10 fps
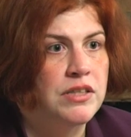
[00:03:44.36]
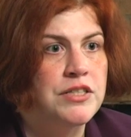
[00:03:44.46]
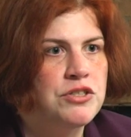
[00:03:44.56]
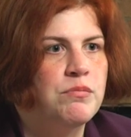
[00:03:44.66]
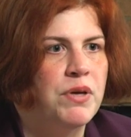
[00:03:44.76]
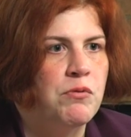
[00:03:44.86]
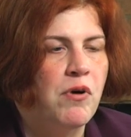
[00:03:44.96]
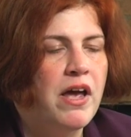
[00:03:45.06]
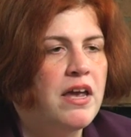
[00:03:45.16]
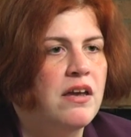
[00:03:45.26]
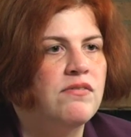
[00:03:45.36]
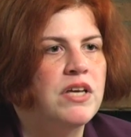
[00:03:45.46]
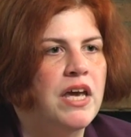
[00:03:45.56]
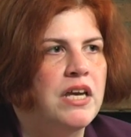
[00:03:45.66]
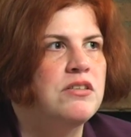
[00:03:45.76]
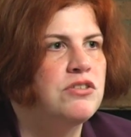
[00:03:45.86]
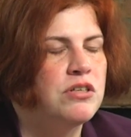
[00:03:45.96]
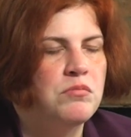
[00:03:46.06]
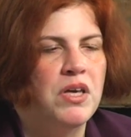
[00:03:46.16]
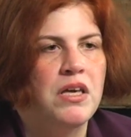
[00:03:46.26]
that should be waived, and
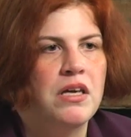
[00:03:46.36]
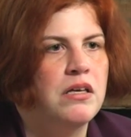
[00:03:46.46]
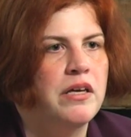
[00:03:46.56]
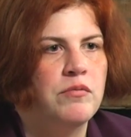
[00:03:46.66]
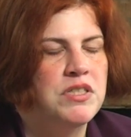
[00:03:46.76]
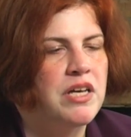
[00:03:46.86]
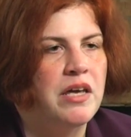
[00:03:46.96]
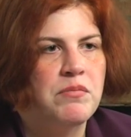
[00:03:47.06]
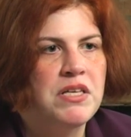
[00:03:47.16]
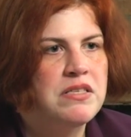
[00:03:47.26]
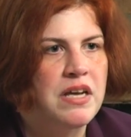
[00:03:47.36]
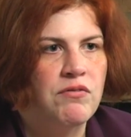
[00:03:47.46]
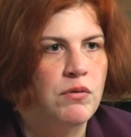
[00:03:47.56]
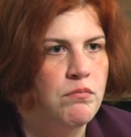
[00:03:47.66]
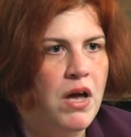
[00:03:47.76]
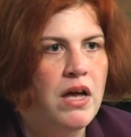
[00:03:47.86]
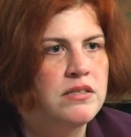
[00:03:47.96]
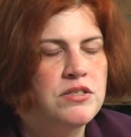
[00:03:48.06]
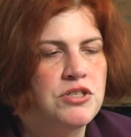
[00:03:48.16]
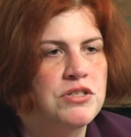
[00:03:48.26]
it would take me several
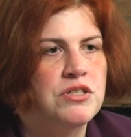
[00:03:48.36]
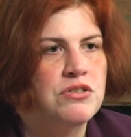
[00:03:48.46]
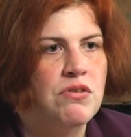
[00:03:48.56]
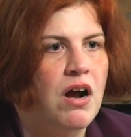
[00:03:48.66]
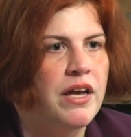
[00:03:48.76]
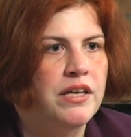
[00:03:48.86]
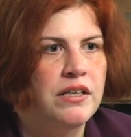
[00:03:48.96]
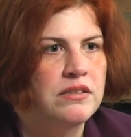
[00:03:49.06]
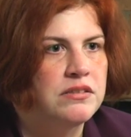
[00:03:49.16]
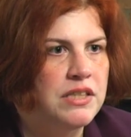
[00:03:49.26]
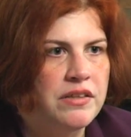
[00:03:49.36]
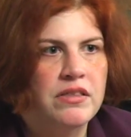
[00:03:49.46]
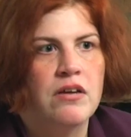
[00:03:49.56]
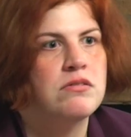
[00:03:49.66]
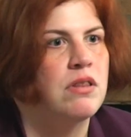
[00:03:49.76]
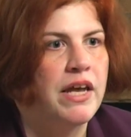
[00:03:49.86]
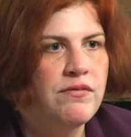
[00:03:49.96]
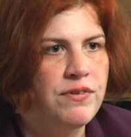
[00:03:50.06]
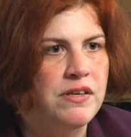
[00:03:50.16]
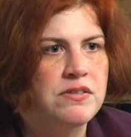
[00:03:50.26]
months just to try and get those
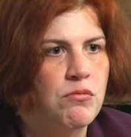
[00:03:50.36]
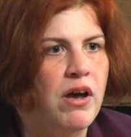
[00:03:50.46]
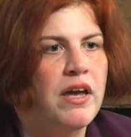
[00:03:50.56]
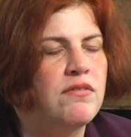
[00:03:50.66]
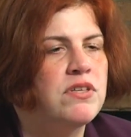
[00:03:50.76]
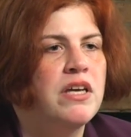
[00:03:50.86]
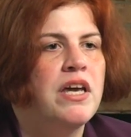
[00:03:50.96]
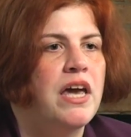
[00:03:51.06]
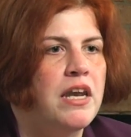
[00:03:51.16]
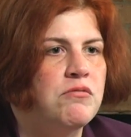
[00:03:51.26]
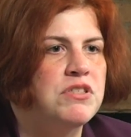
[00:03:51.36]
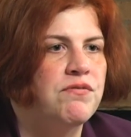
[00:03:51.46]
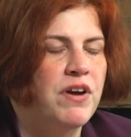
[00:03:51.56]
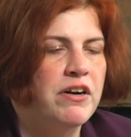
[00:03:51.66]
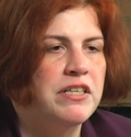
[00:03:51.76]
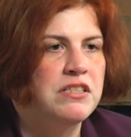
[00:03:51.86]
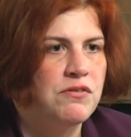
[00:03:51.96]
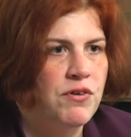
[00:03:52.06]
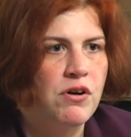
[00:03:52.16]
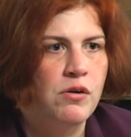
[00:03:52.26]
late fees waived, and it was a very
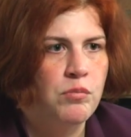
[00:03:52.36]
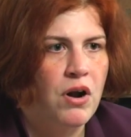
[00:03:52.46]
difficult